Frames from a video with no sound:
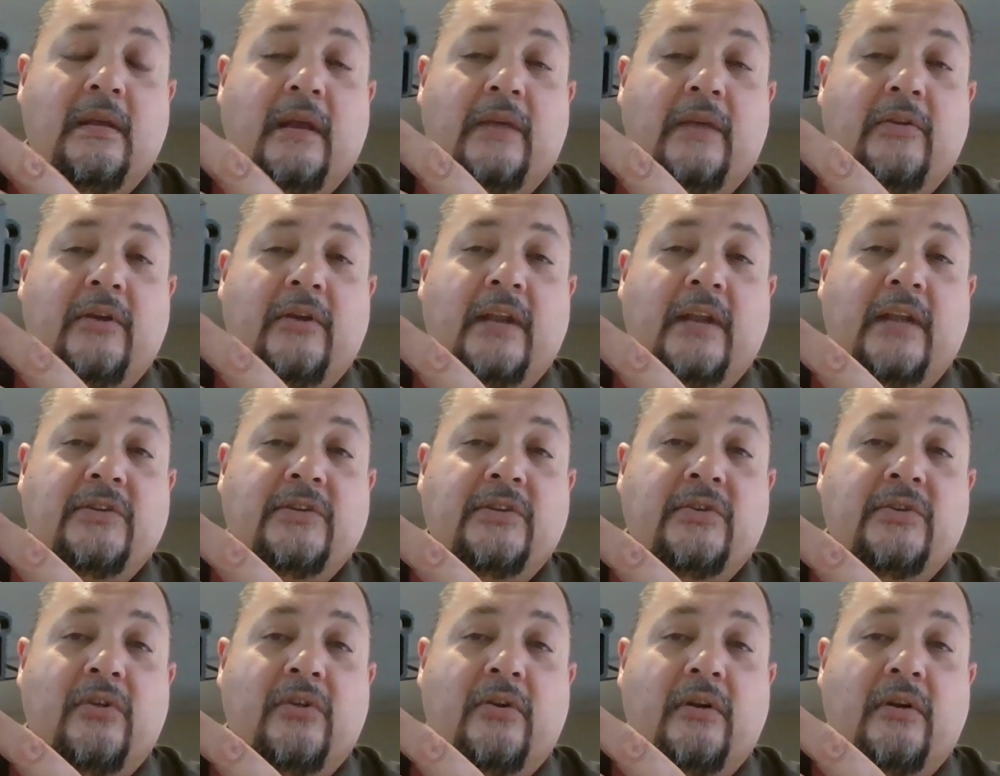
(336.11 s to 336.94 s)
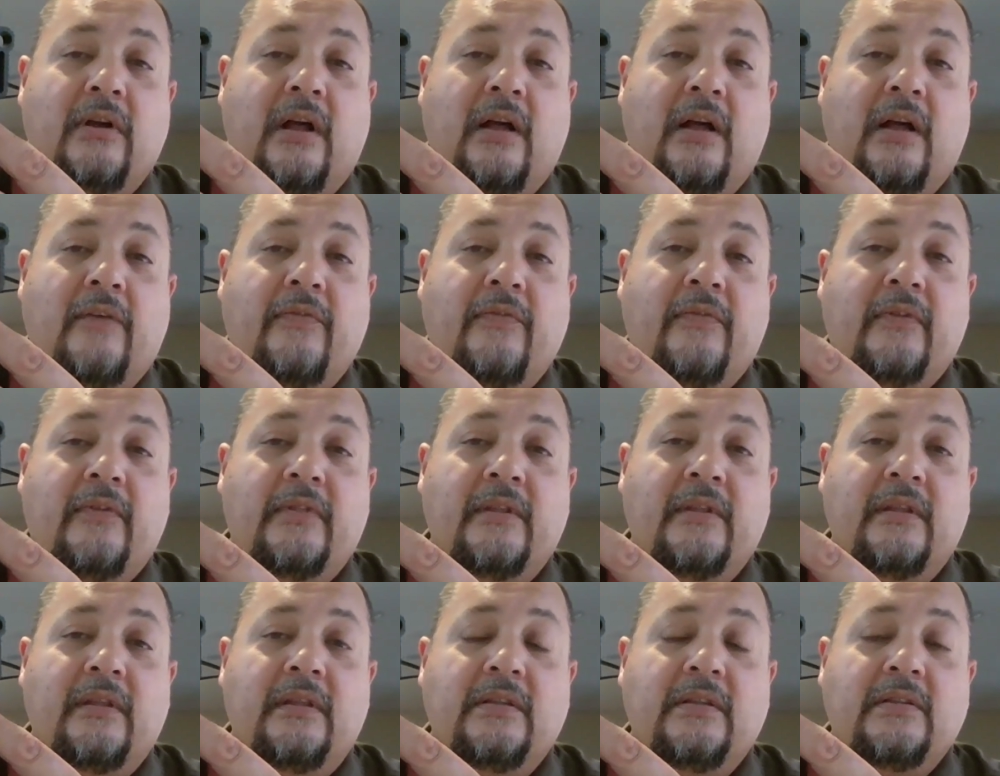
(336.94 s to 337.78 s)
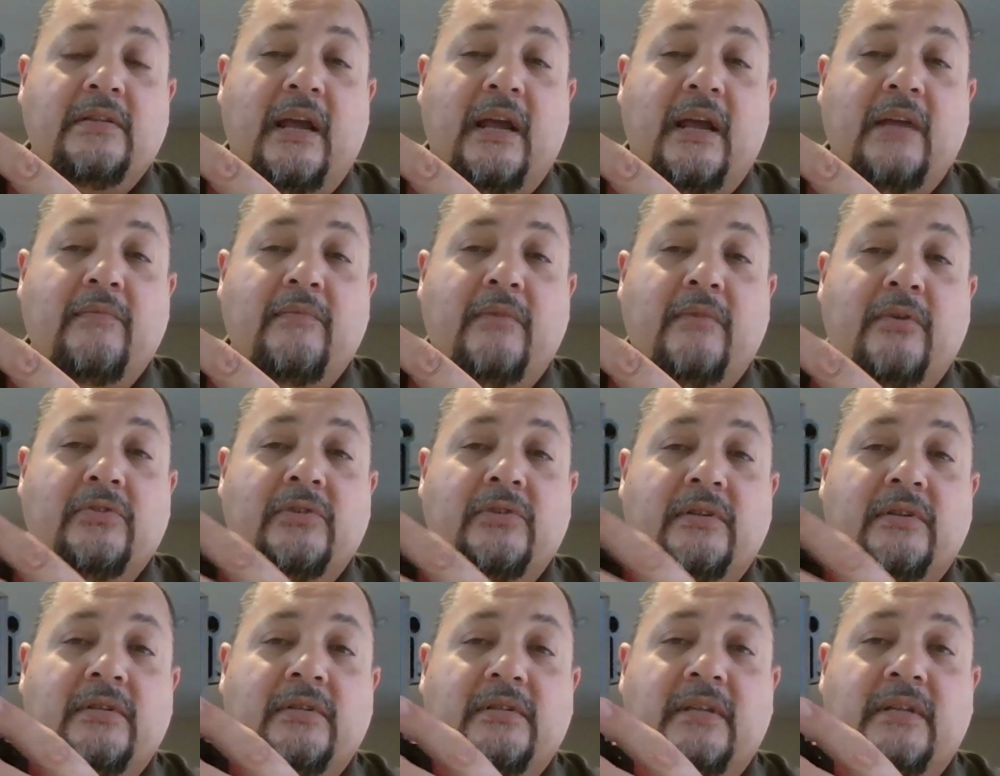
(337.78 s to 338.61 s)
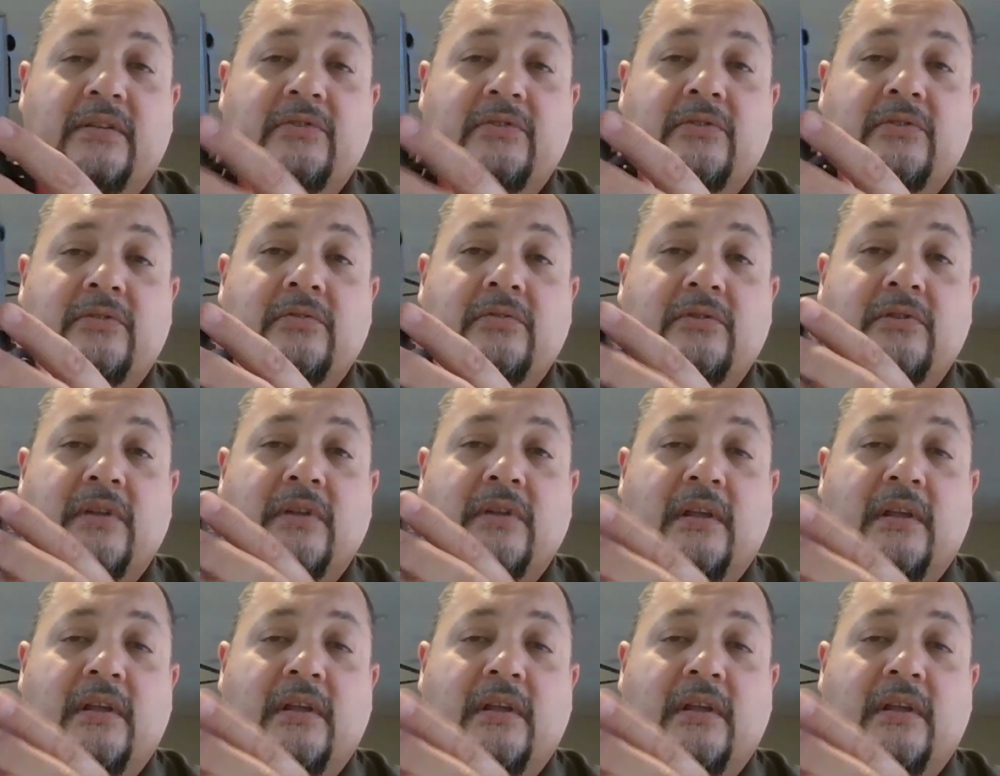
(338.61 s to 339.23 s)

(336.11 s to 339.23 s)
And you could actually turn off the side motion sensors.